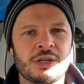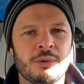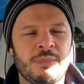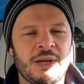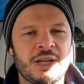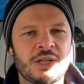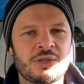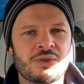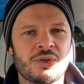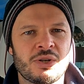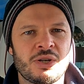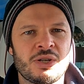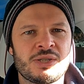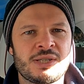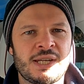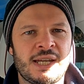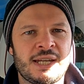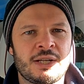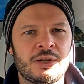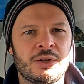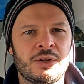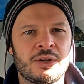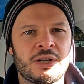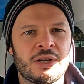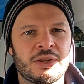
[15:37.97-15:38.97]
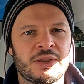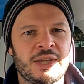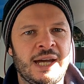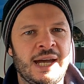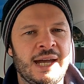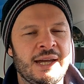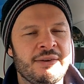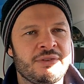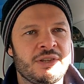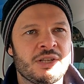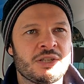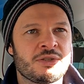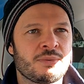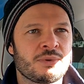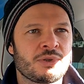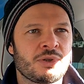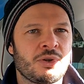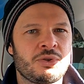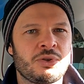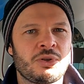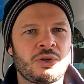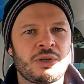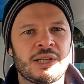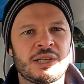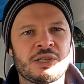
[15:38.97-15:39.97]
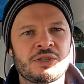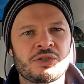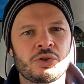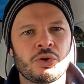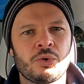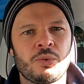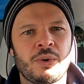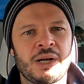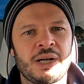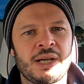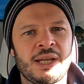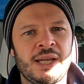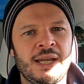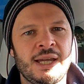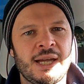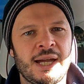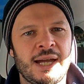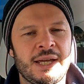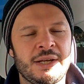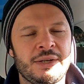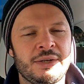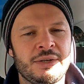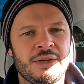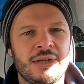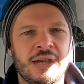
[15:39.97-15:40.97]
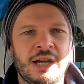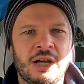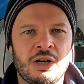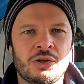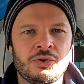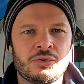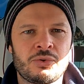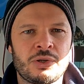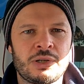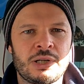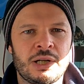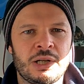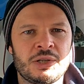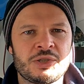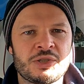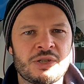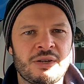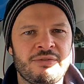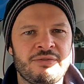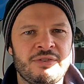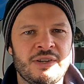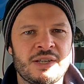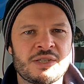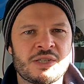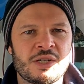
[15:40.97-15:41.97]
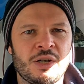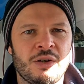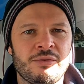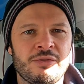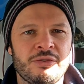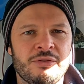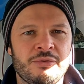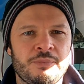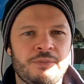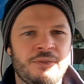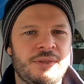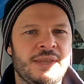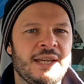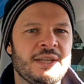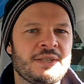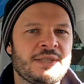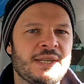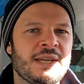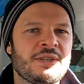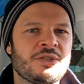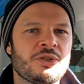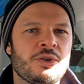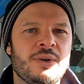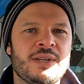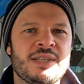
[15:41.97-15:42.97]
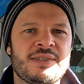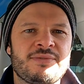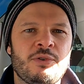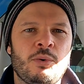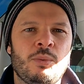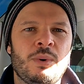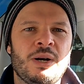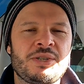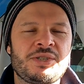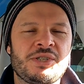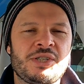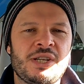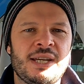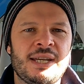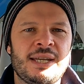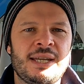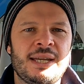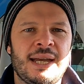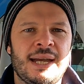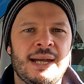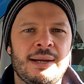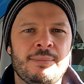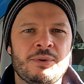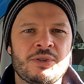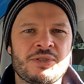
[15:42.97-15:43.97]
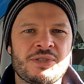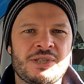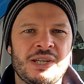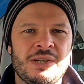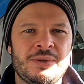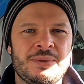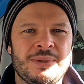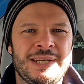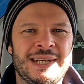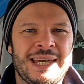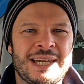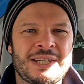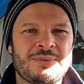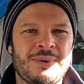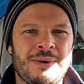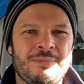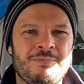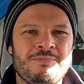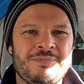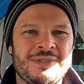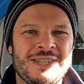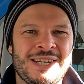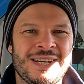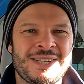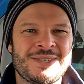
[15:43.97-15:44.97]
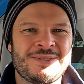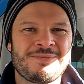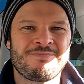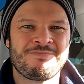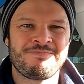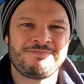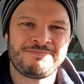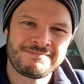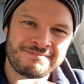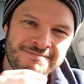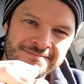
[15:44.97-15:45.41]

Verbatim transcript: So make sure you take a look at that if this was on your list already and to get $100 off for yourself. So thanks as always for watching and we'll see you in the next one. Cheers.